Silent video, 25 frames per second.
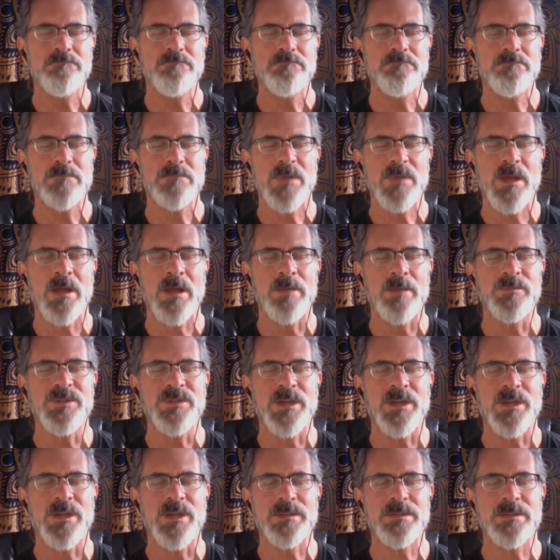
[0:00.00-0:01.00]

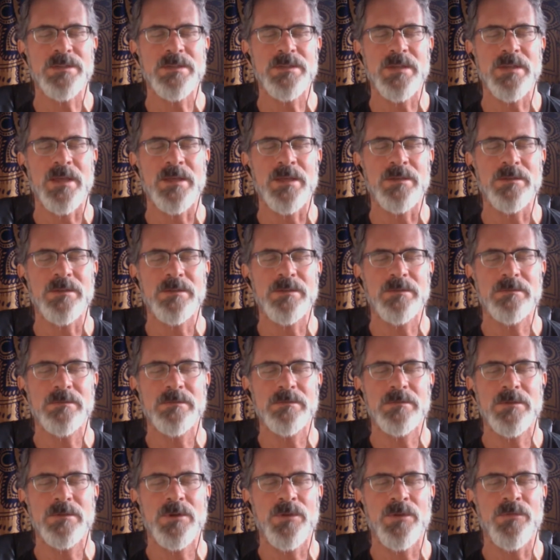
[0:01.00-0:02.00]
objects that
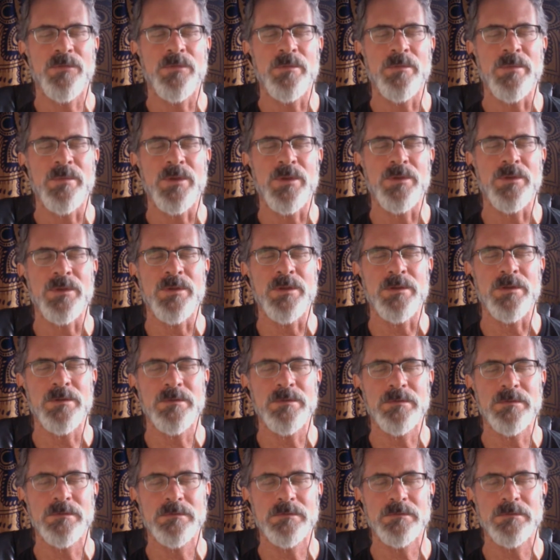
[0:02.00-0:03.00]
are familiar
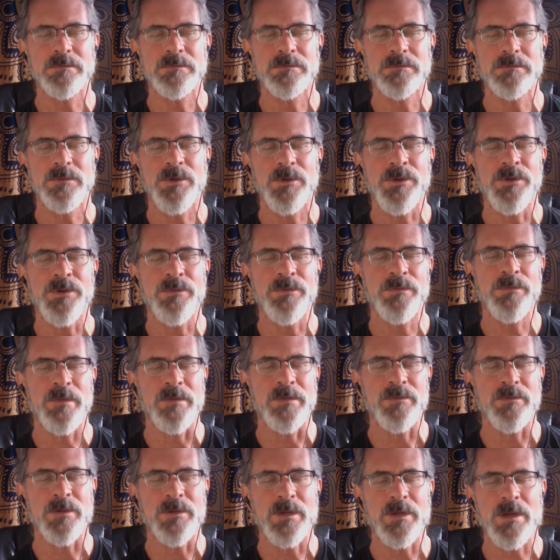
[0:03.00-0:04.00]
or your
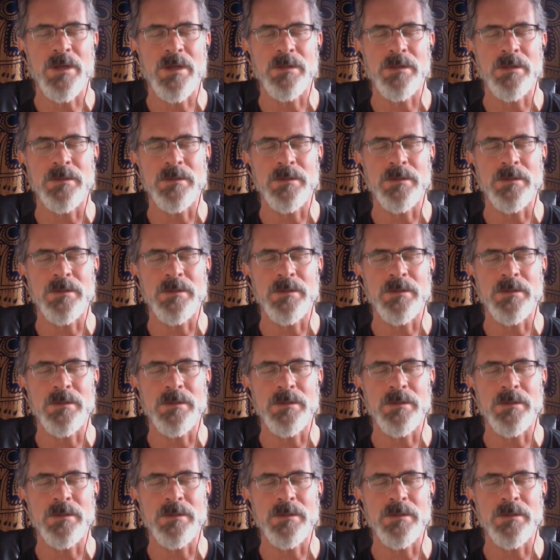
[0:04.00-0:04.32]
favorite color.